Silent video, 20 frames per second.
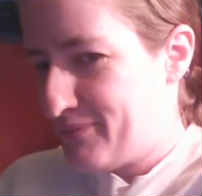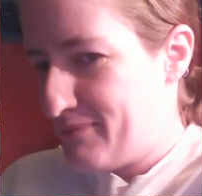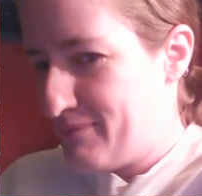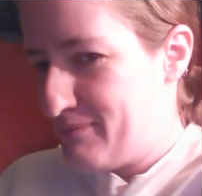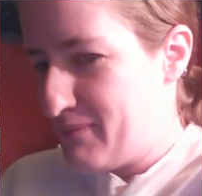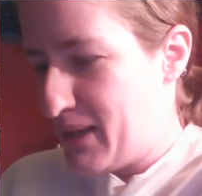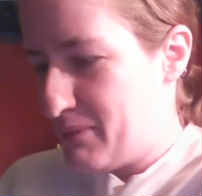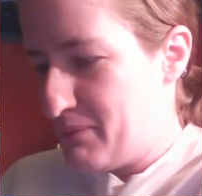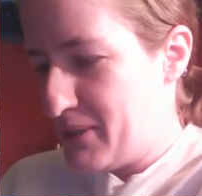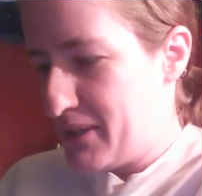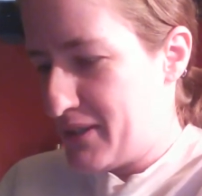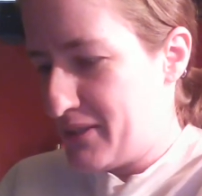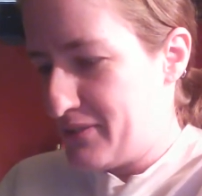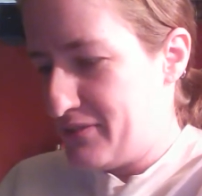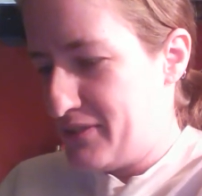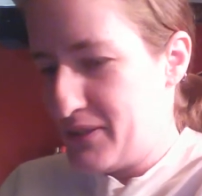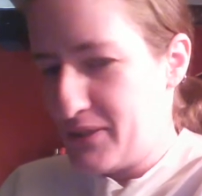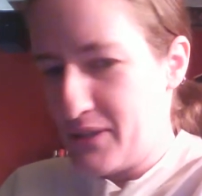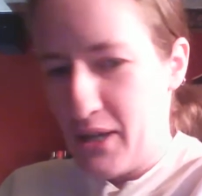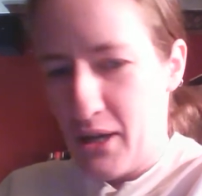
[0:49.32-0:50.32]
My
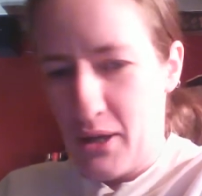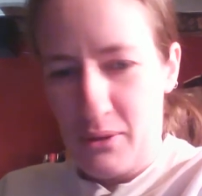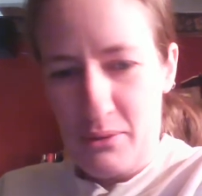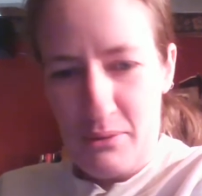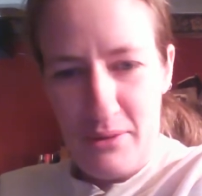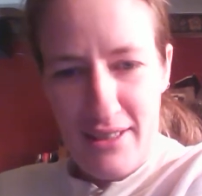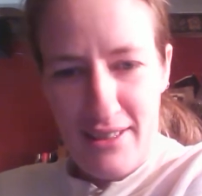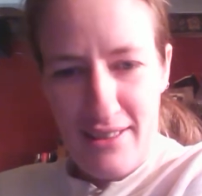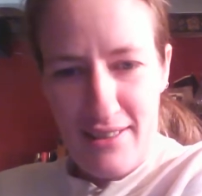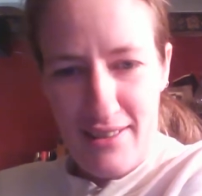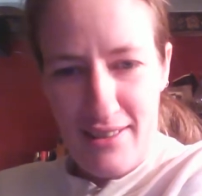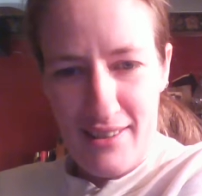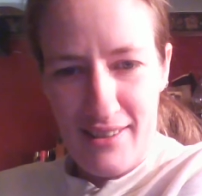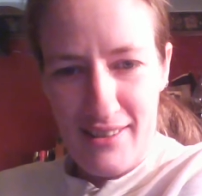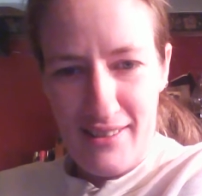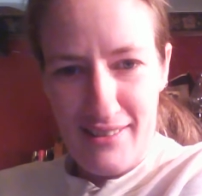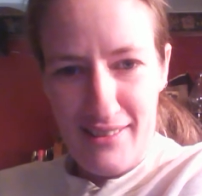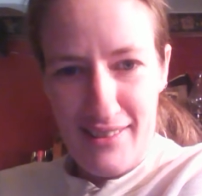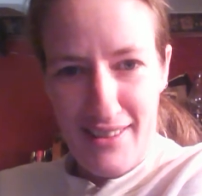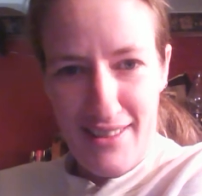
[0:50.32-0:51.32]
beautiful goats.
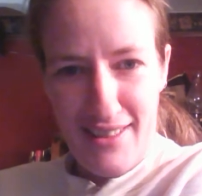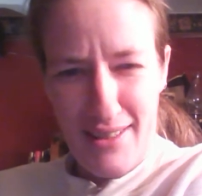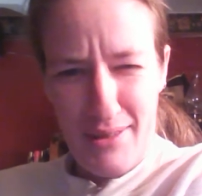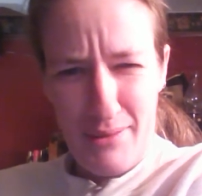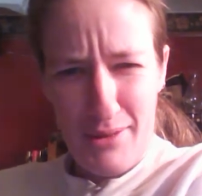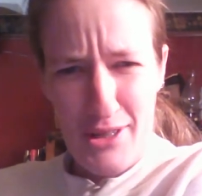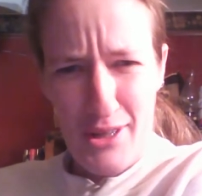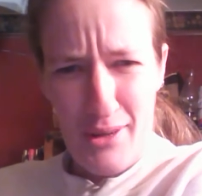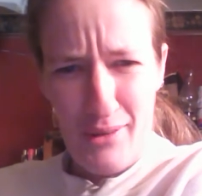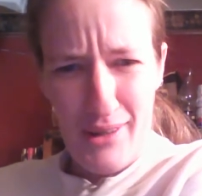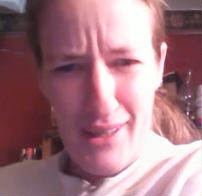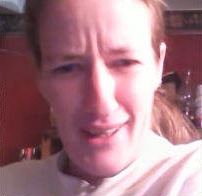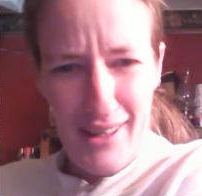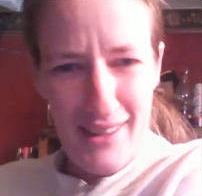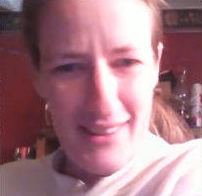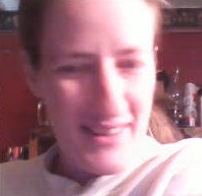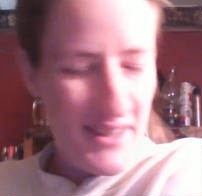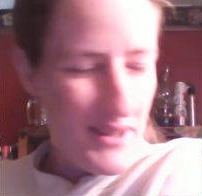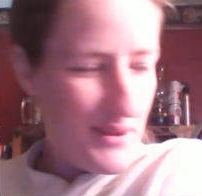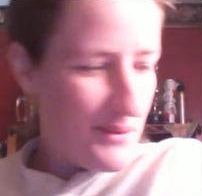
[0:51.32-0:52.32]
Let's see what's going
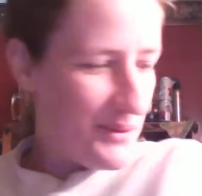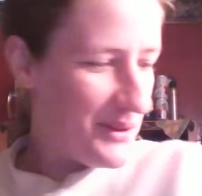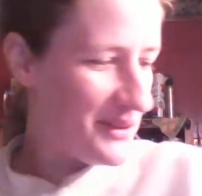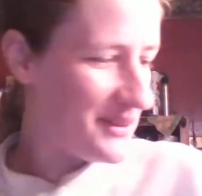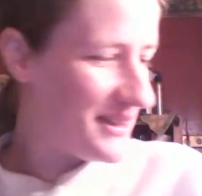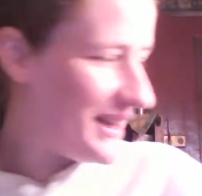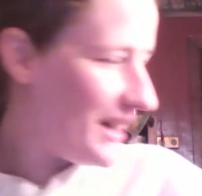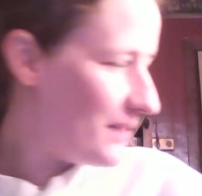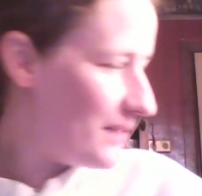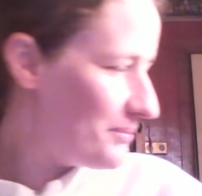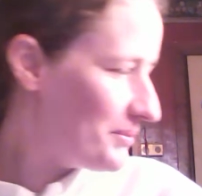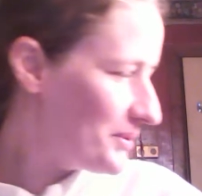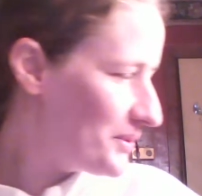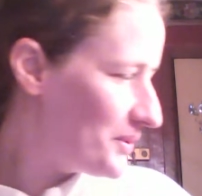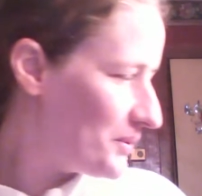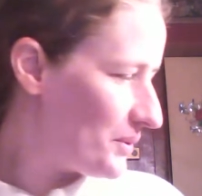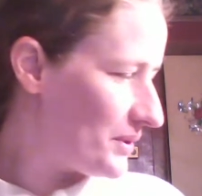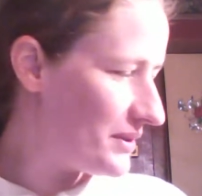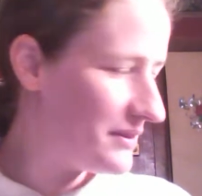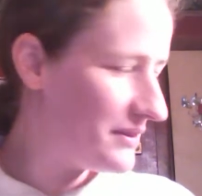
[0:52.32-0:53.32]
on with
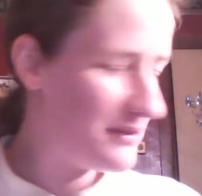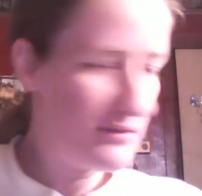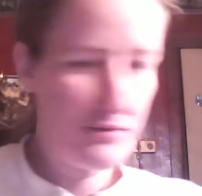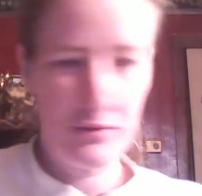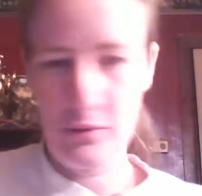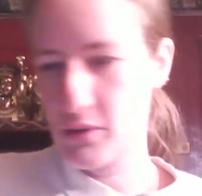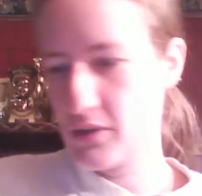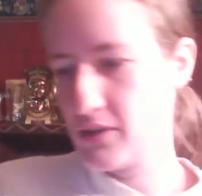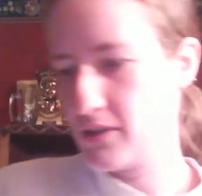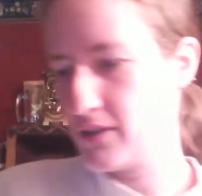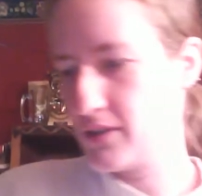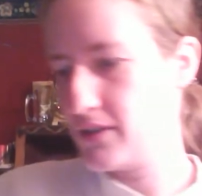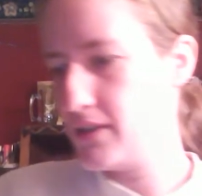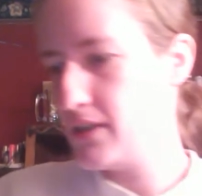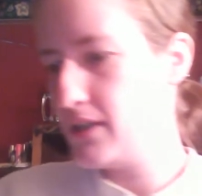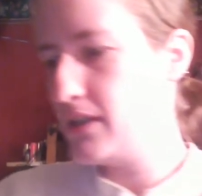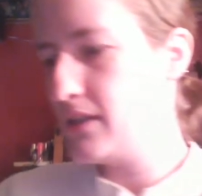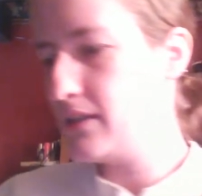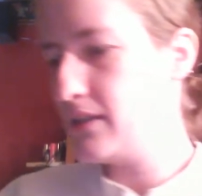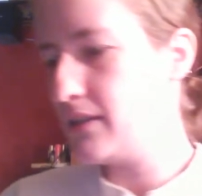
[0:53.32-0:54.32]
Capricorn for
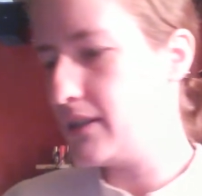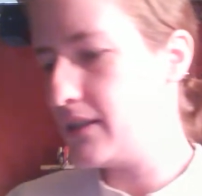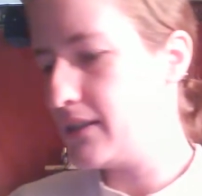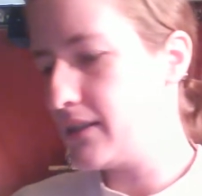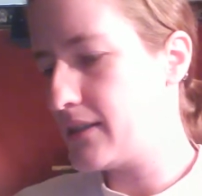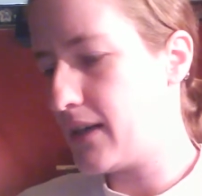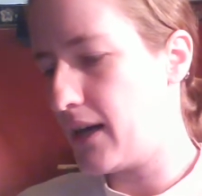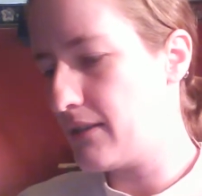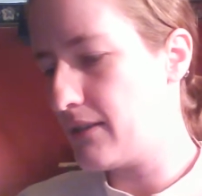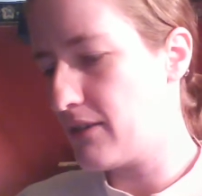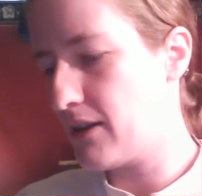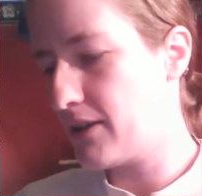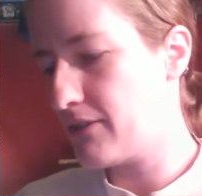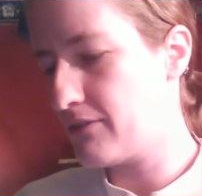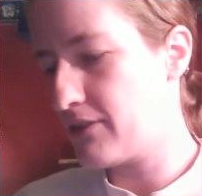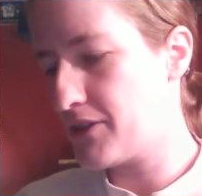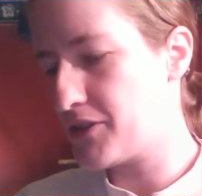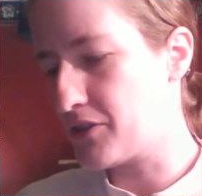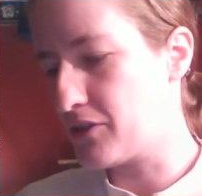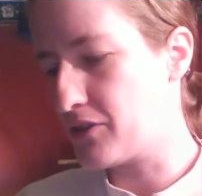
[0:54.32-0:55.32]
the Chiron
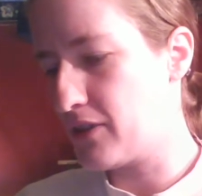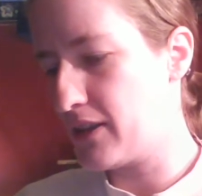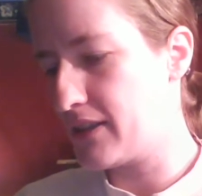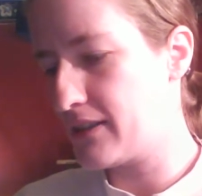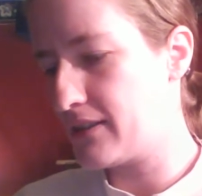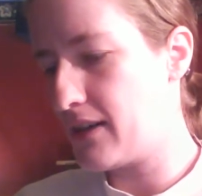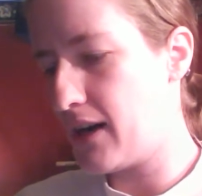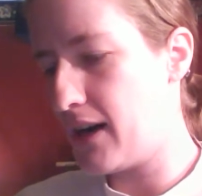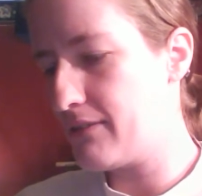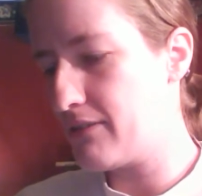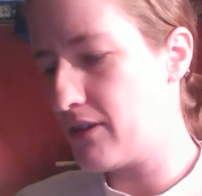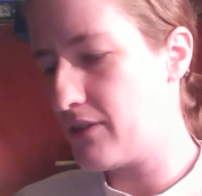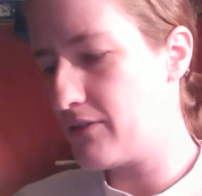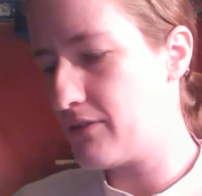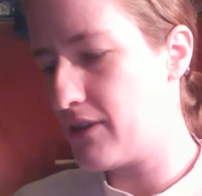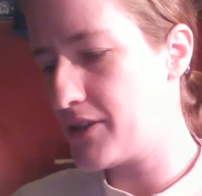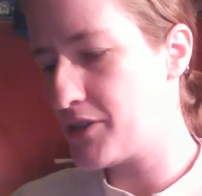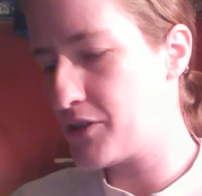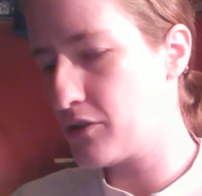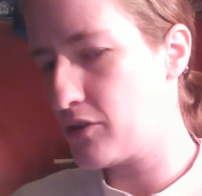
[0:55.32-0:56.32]
Retrograde. Chiron
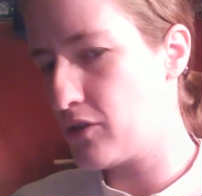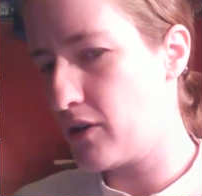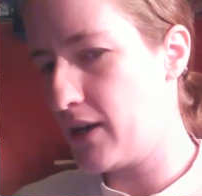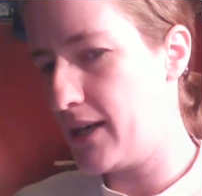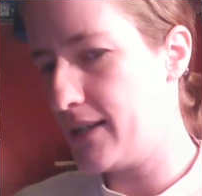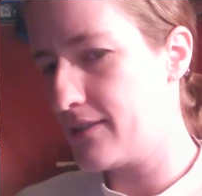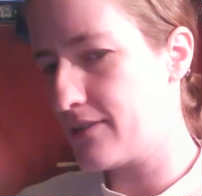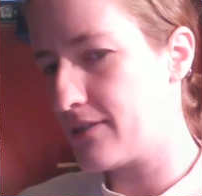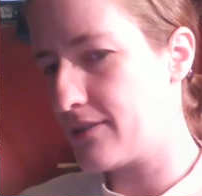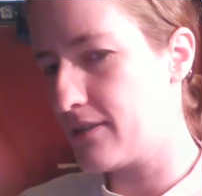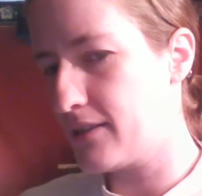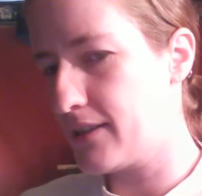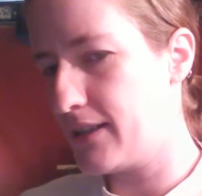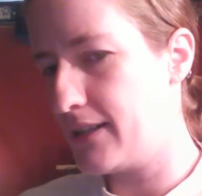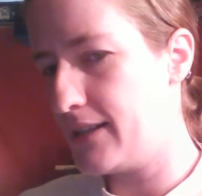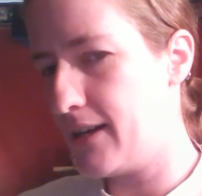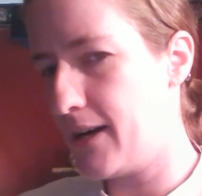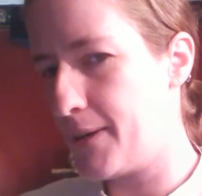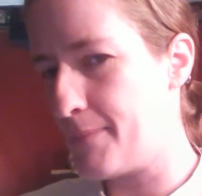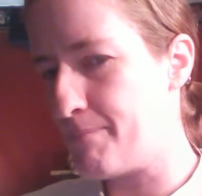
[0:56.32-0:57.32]
Retrograde is
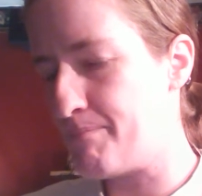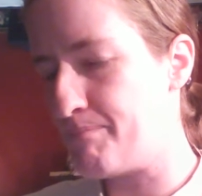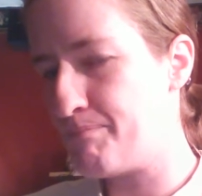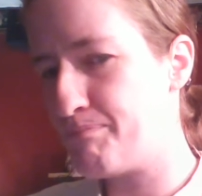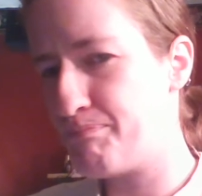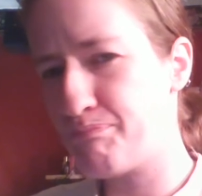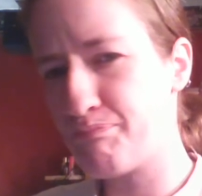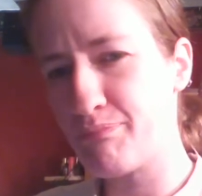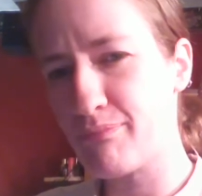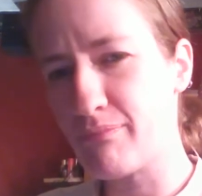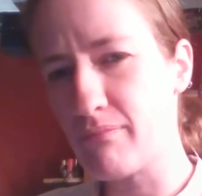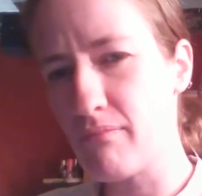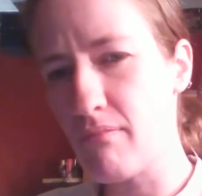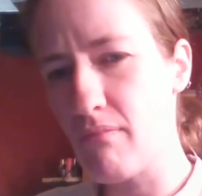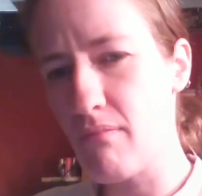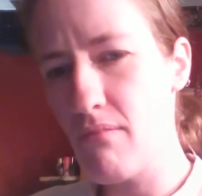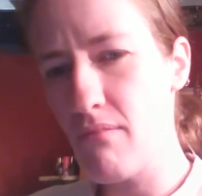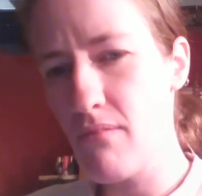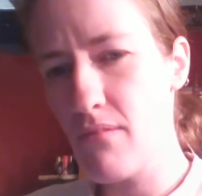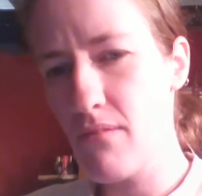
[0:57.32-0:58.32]
the
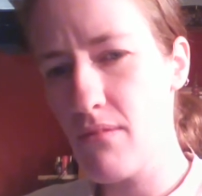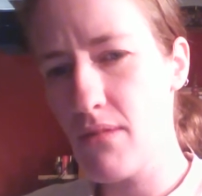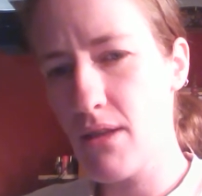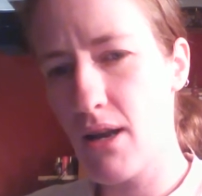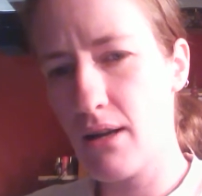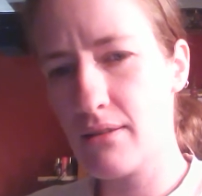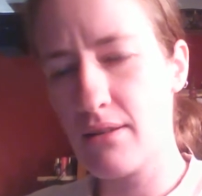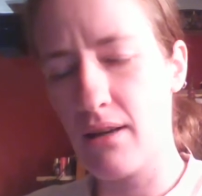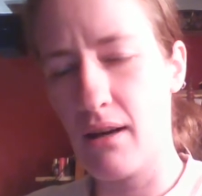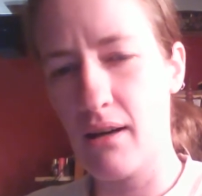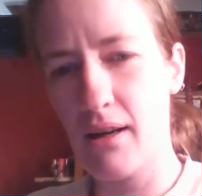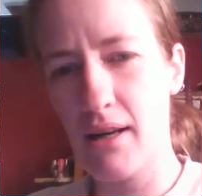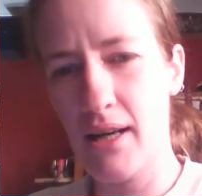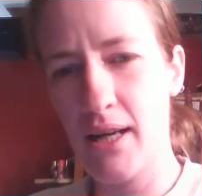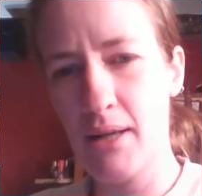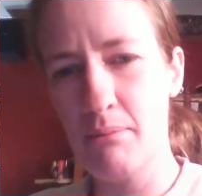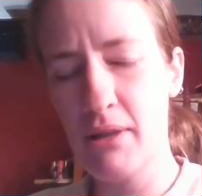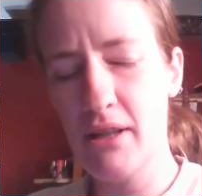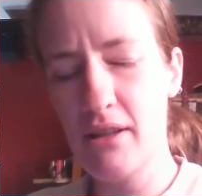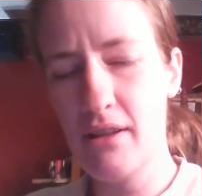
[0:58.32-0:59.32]

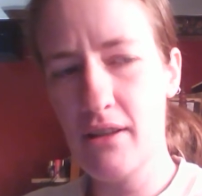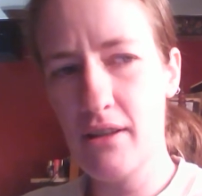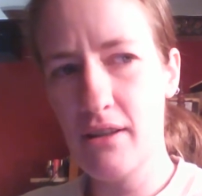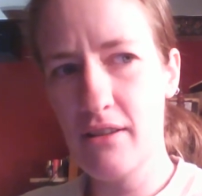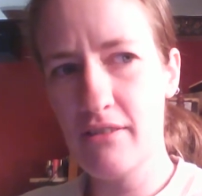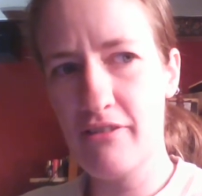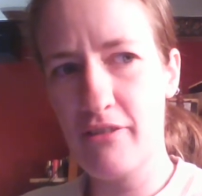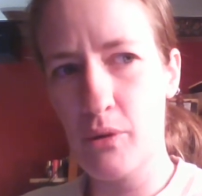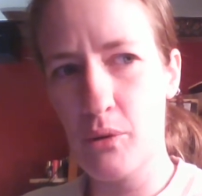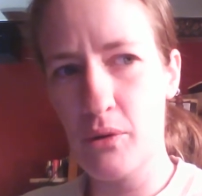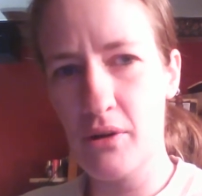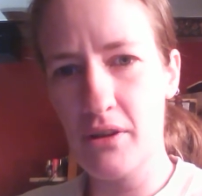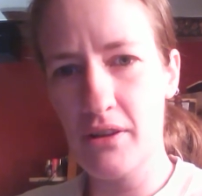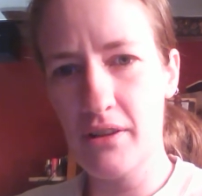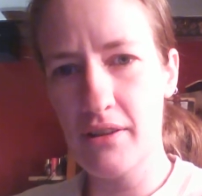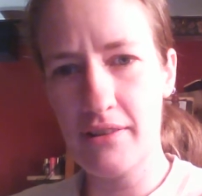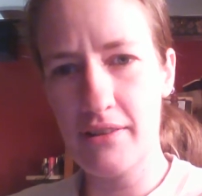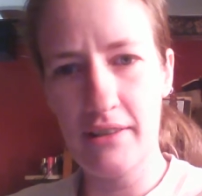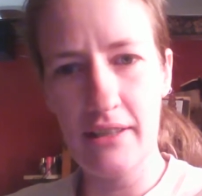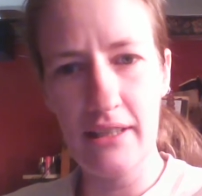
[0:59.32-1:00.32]
time for
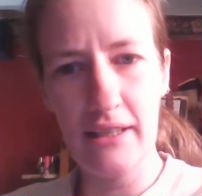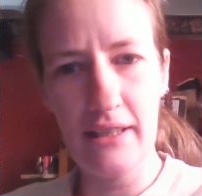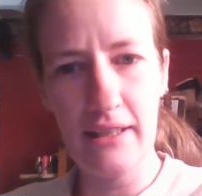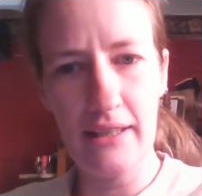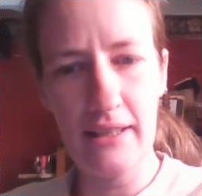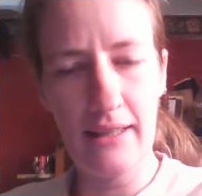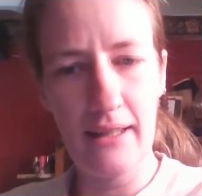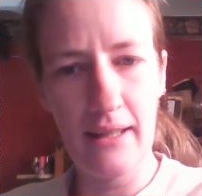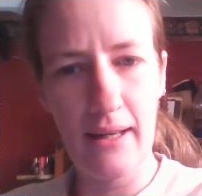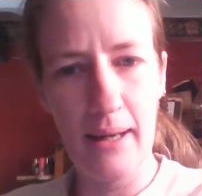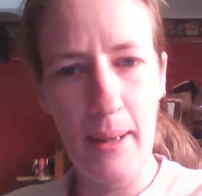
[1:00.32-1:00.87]
the